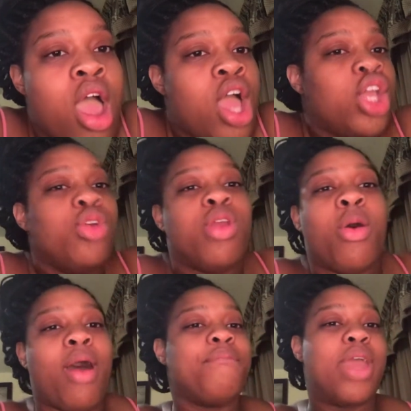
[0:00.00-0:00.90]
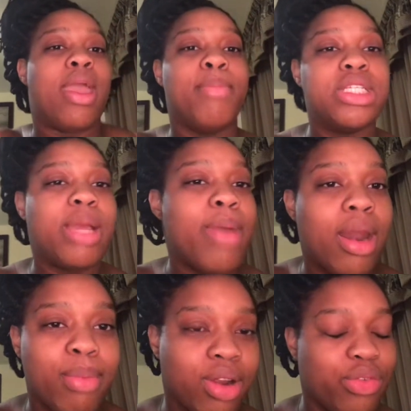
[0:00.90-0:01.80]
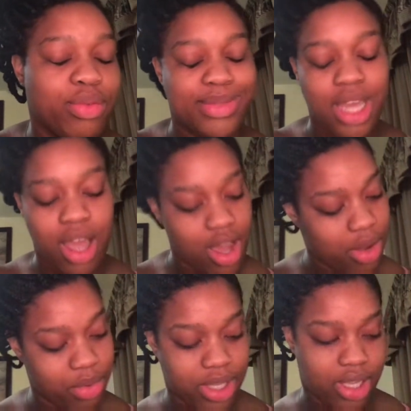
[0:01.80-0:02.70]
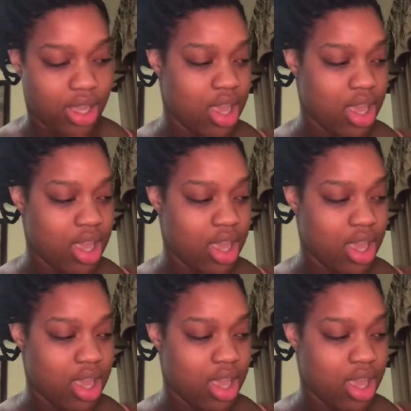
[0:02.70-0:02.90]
You know I'm fat, bitch. I'm out of breath from talking.